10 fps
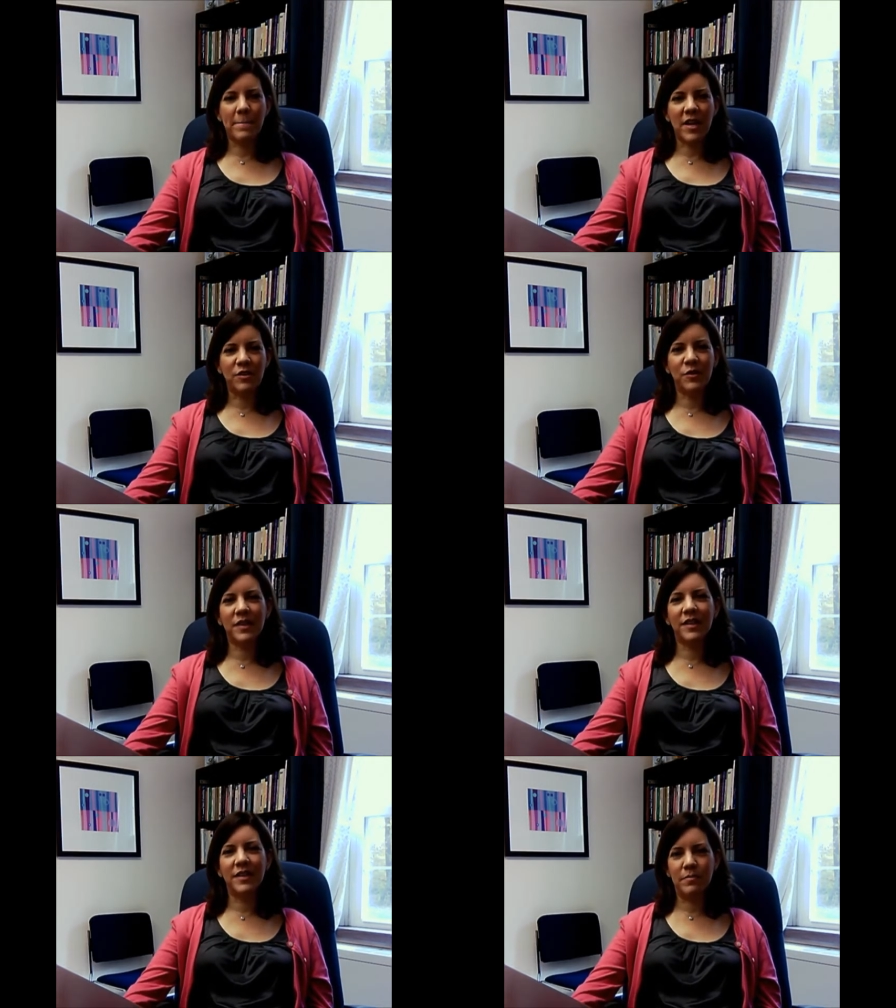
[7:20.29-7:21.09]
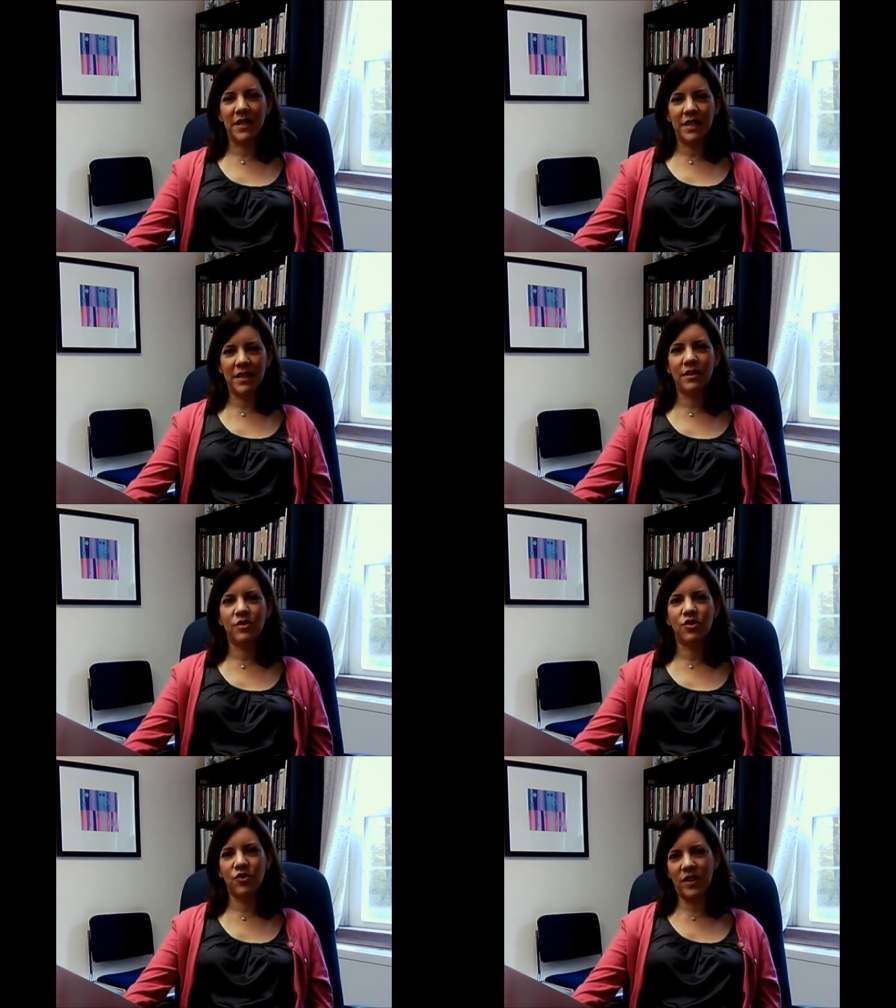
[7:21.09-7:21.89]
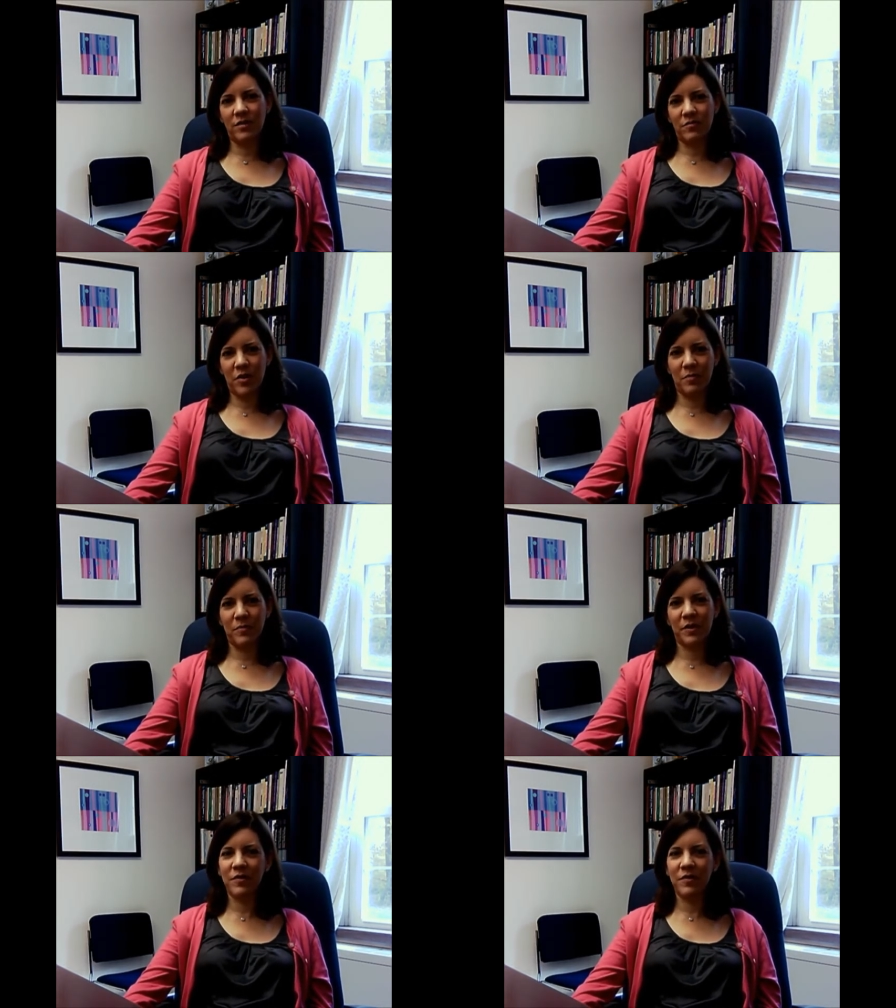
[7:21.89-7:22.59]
and using DBT to treat problems